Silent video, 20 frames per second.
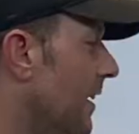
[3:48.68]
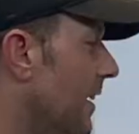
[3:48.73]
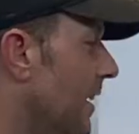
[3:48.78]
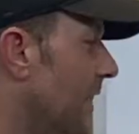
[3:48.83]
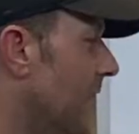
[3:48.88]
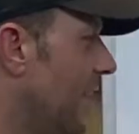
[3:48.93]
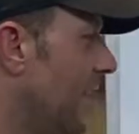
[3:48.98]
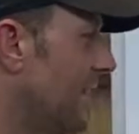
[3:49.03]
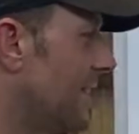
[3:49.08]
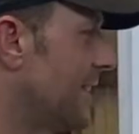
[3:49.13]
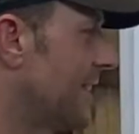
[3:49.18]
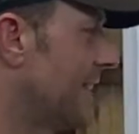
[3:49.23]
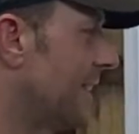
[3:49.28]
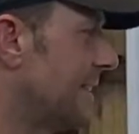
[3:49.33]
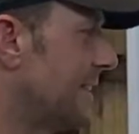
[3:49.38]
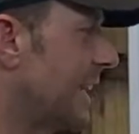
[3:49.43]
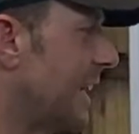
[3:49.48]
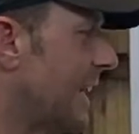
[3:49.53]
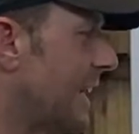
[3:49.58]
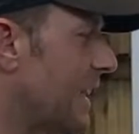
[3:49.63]
Uh, to
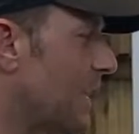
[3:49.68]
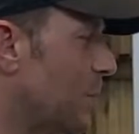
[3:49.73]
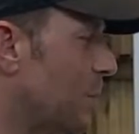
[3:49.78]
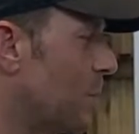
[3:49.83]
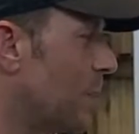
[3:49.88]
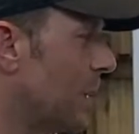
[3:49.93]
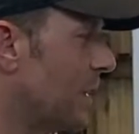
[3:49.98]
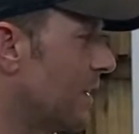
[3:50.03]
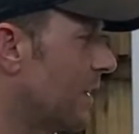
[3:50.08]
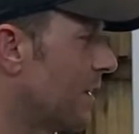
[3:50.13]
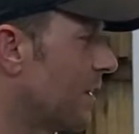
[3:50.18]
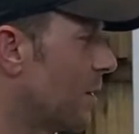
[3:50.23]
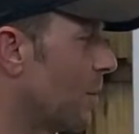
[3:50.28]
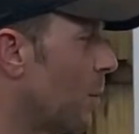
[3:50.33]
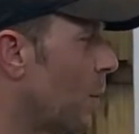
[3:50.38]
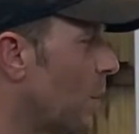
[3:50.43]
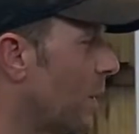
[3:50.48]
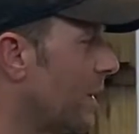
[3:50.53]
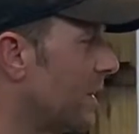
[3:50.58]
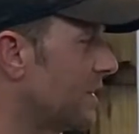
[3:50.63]
get to eight. But the
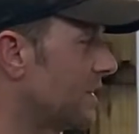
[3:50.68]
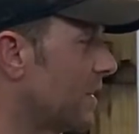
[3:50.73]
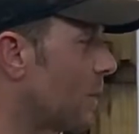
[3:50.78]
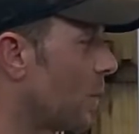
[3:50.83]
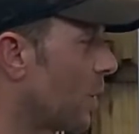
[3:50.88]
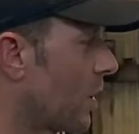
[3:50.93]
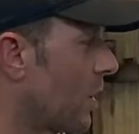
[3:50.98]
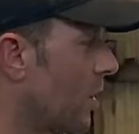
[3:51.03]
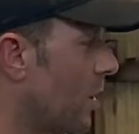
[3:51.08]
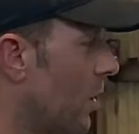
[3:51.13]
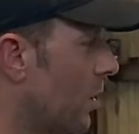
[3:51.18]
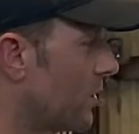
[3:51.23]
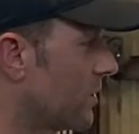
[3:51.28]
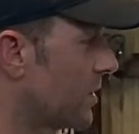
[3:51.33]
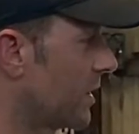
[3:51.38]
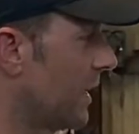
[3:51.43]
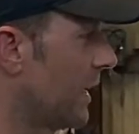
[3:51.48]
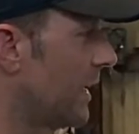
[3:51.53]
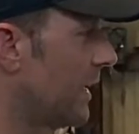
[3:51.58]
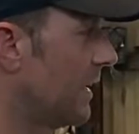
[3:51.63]
point is that we're gonna
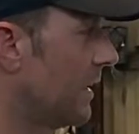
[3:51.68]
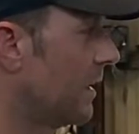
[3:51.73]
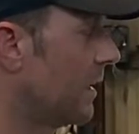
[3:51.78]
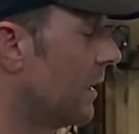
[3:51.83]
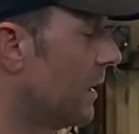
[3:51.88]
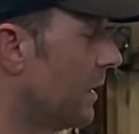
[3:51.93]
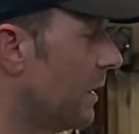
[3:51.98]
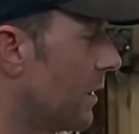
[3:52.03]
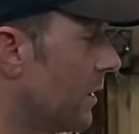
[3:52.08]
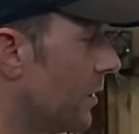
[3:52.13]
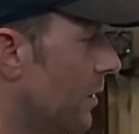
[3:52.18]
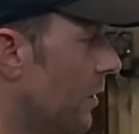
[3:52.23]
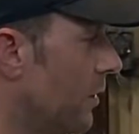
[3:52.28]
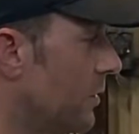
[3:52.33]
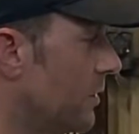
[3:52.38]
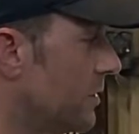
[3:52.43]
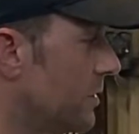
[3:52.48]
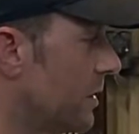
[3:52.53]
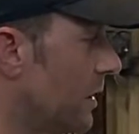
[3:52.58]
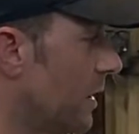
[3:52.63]
alternate
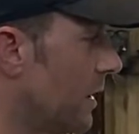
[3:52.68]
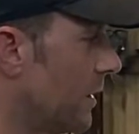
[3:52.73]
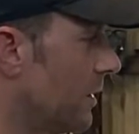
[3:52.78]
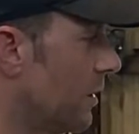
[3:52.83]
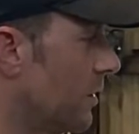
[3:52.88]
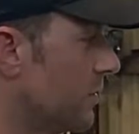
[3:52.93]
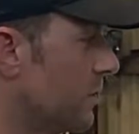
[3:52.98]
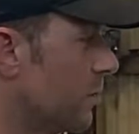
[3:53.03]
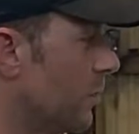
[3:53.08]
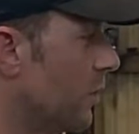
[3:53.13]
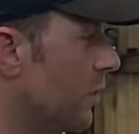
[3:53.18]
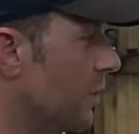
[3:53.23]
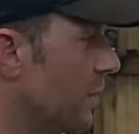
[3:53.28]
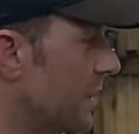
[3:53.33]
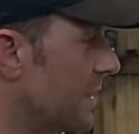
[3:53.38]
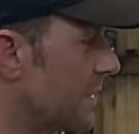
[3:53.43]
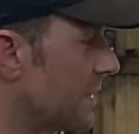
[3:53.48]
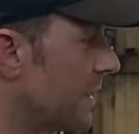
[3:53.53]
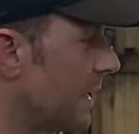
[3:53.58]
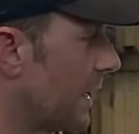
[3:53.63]
those, uh, those
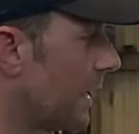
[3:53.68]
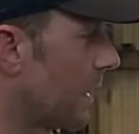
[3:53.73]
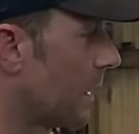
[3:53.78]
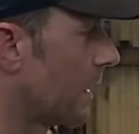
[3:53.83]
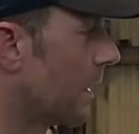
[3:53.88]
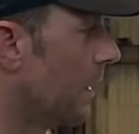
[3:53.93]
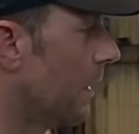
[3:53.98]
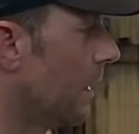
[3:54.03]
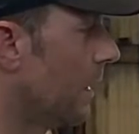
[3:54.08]
movements there.